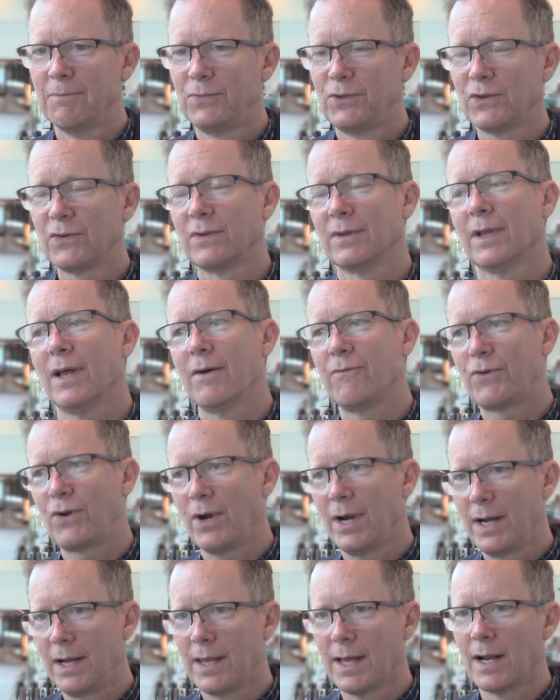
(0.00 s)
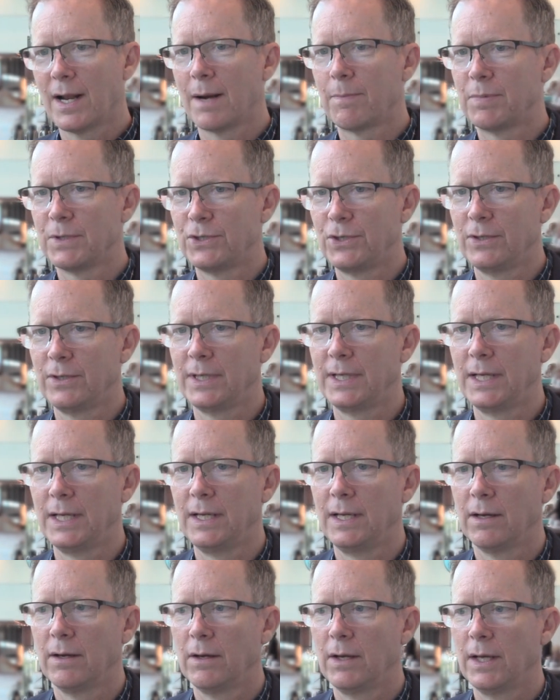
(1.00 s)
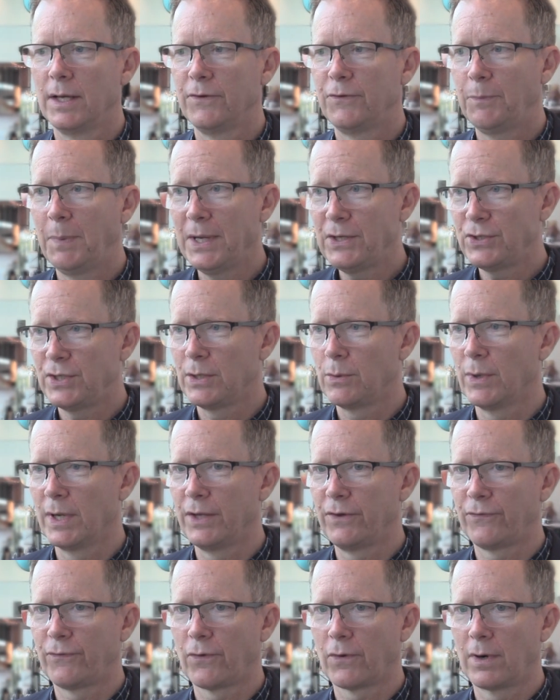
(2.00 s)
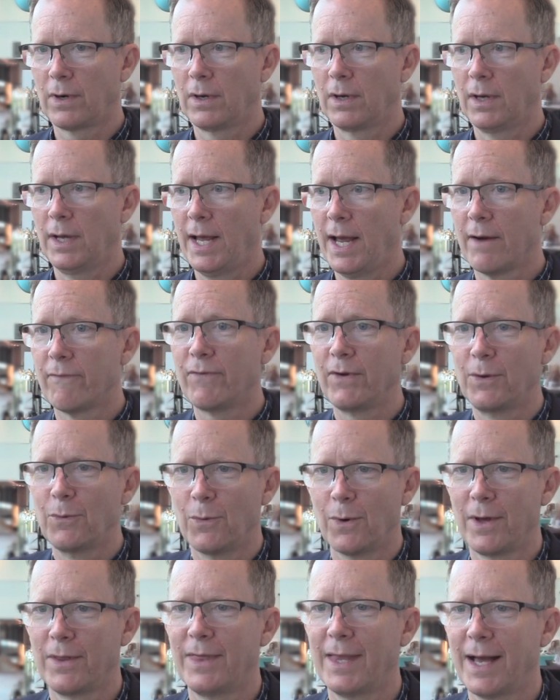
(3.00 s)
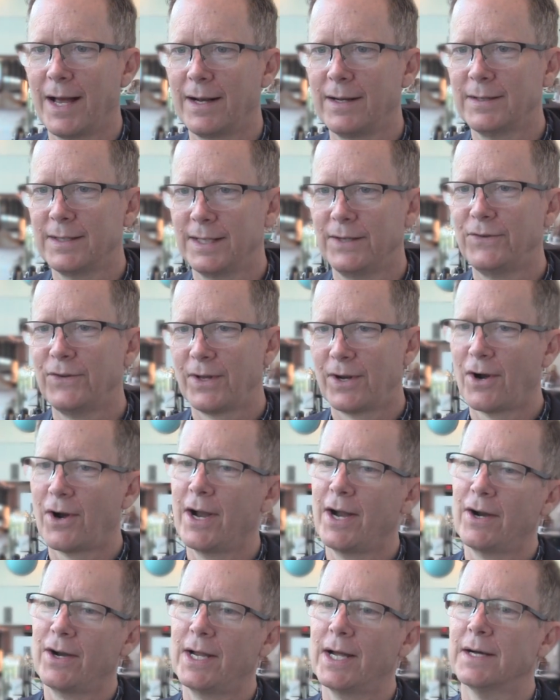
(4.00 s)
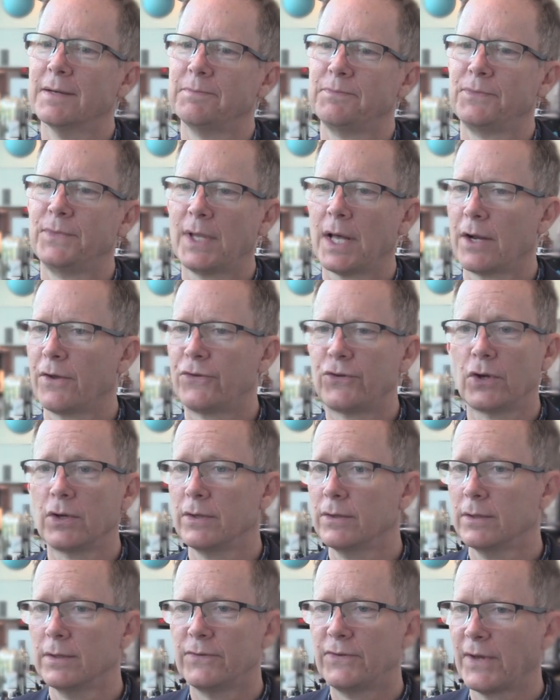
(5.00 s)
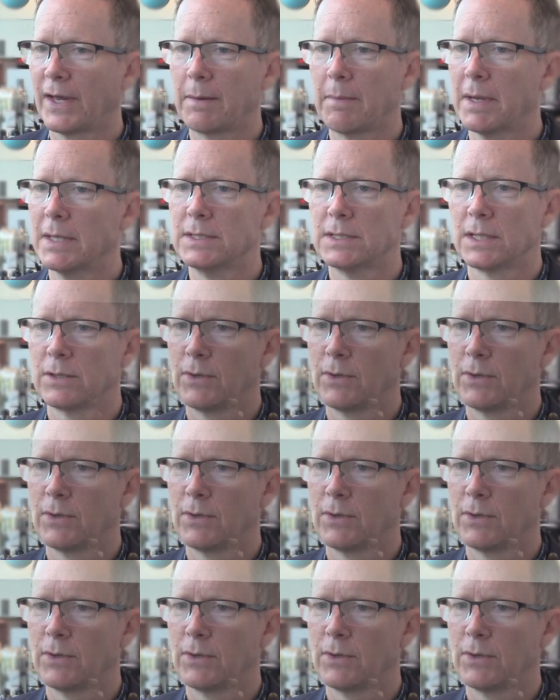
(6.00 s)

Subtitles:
Just love creating that opportunity, especially when it's for everyone that is in our area, not a certain segment,